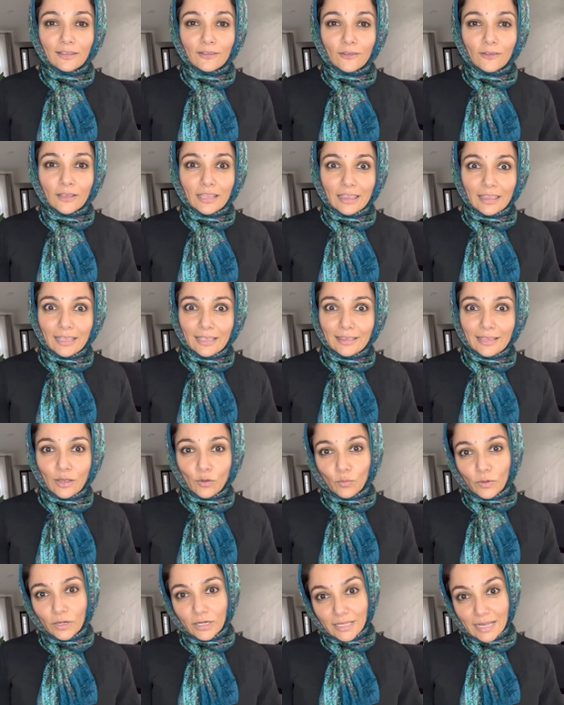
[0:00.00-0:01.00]
a thing that
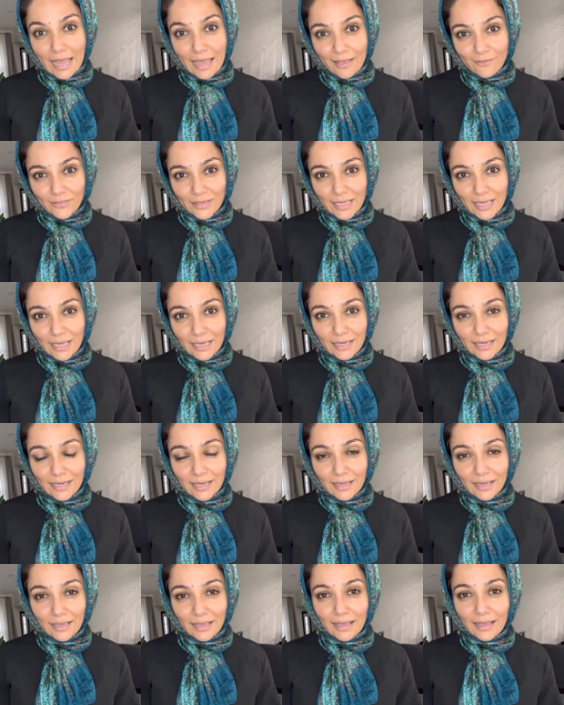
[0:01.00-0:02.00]
we're
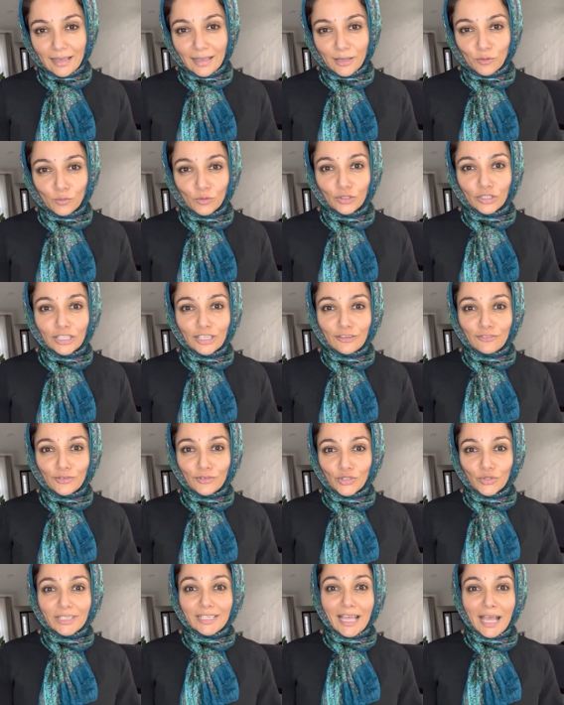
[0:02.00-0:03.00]
navigating. I will give
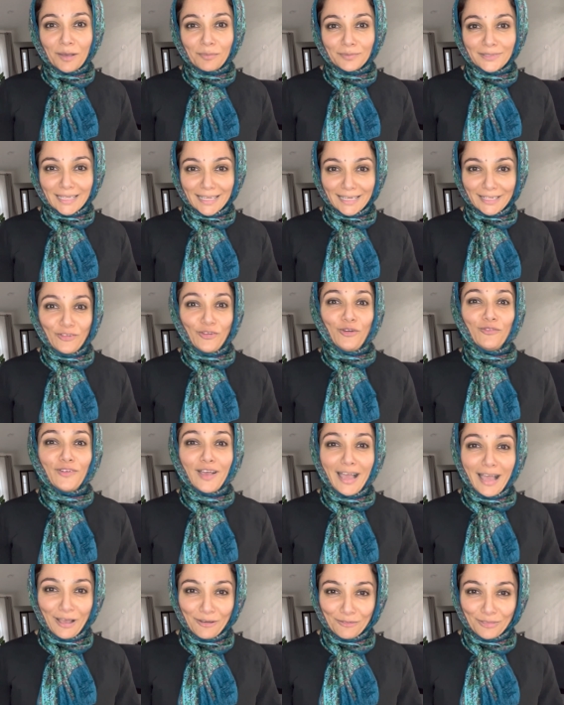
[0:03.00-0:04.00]
you an update of
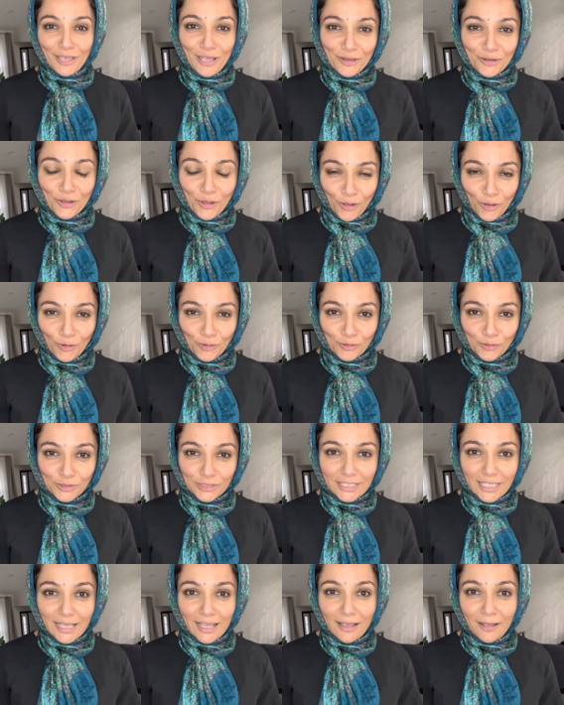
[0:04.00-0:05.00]
how that
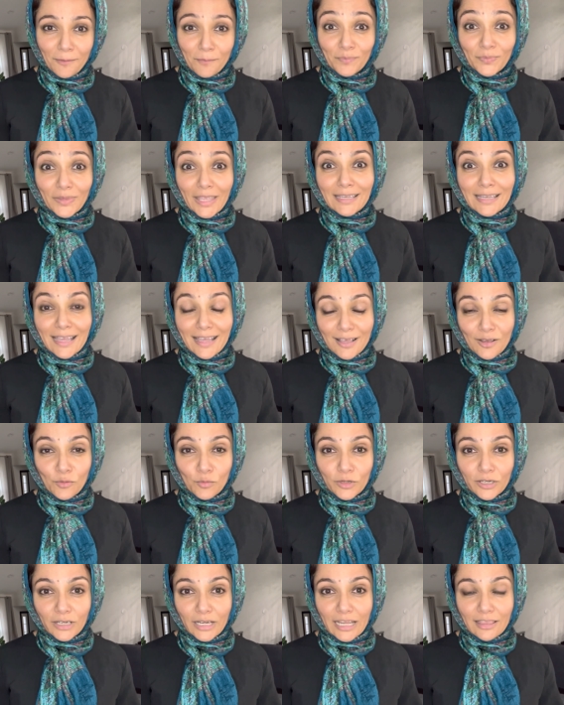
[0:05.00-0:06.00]
goes. And now
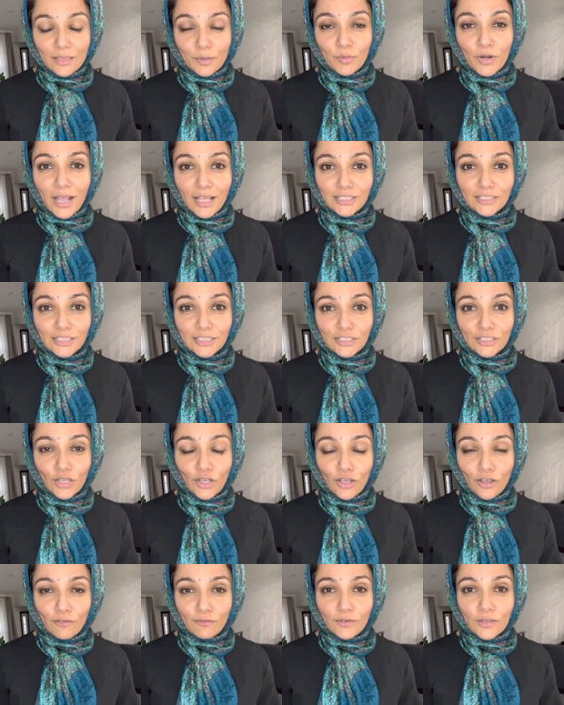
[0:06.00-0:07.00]
we're in the process
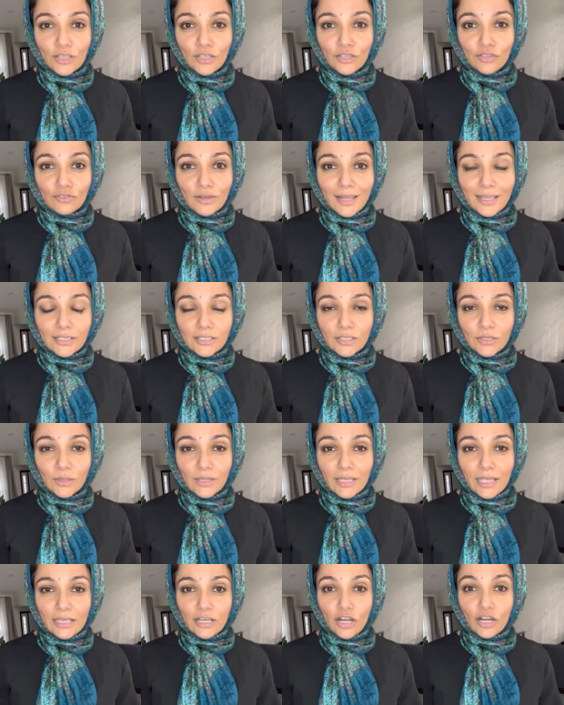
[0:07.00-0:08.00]
of trying to
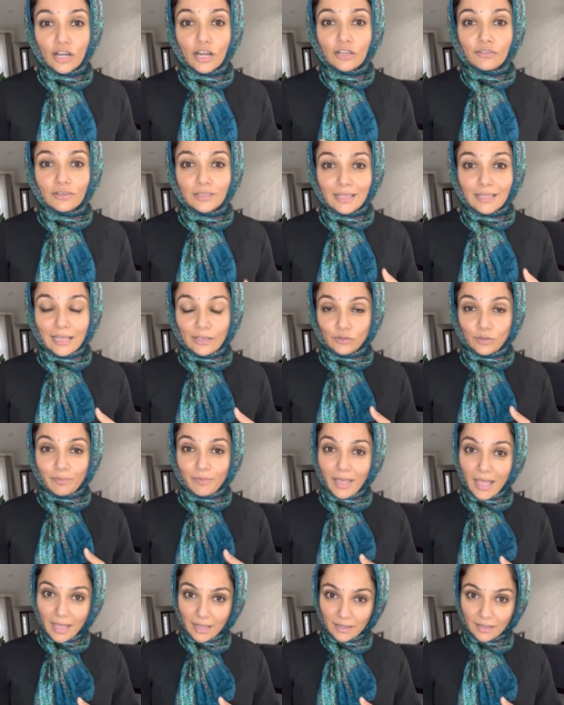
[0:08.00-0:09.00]
get our 100,000
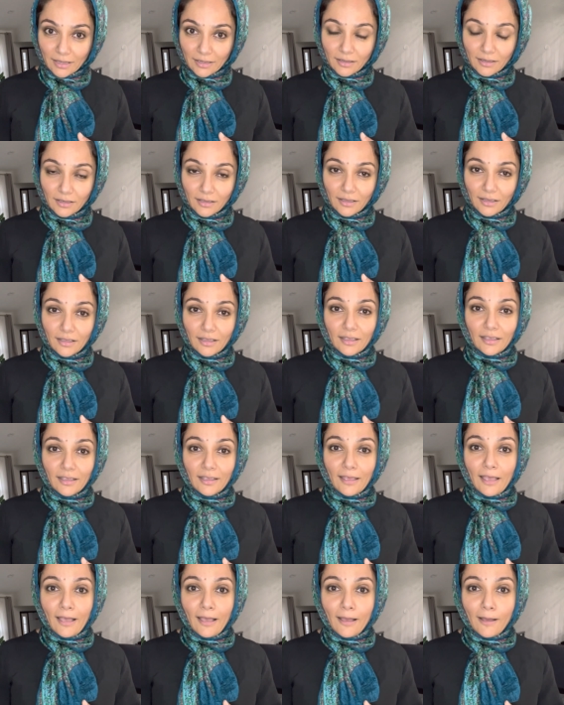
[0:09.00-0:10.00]
back,
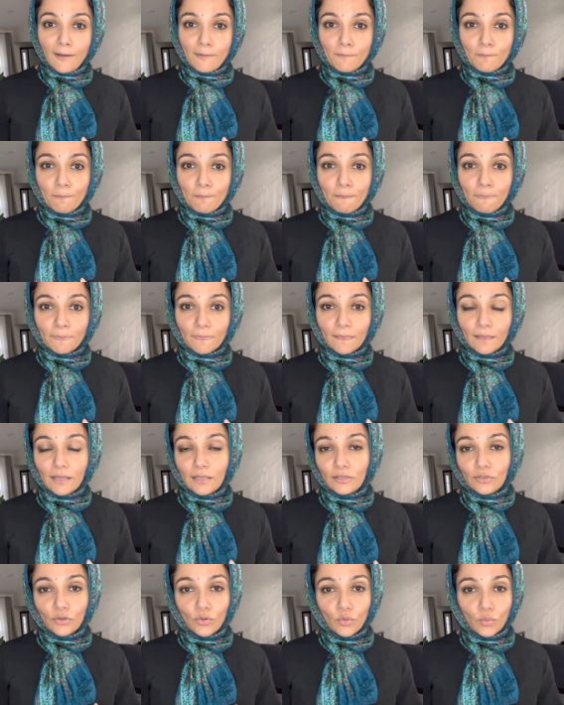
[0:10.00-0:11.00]

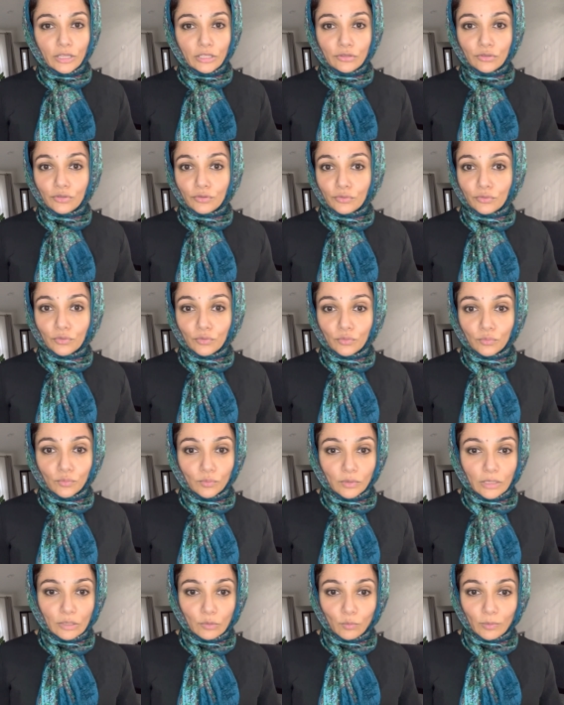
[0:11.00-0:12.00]
and going through
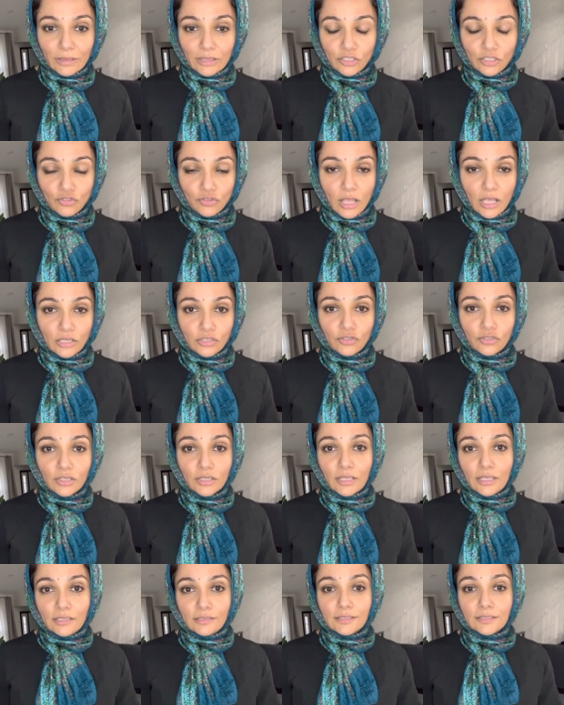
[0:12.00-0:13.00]
it with the judge
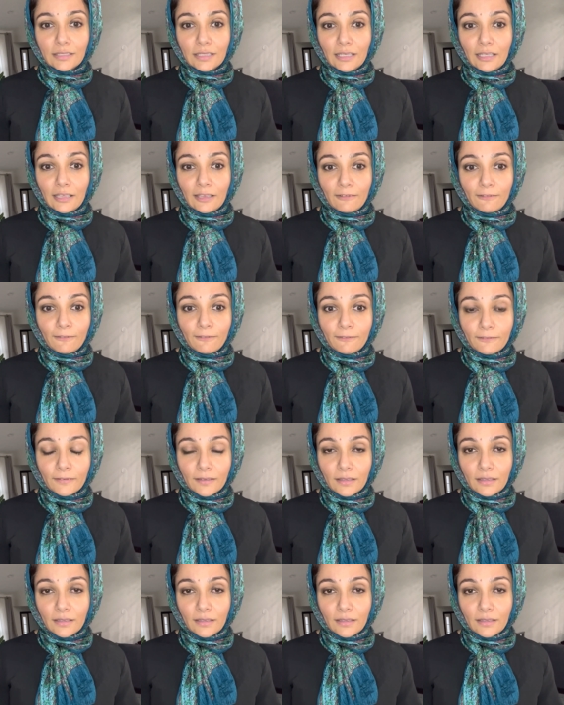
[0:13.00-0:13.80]
and see if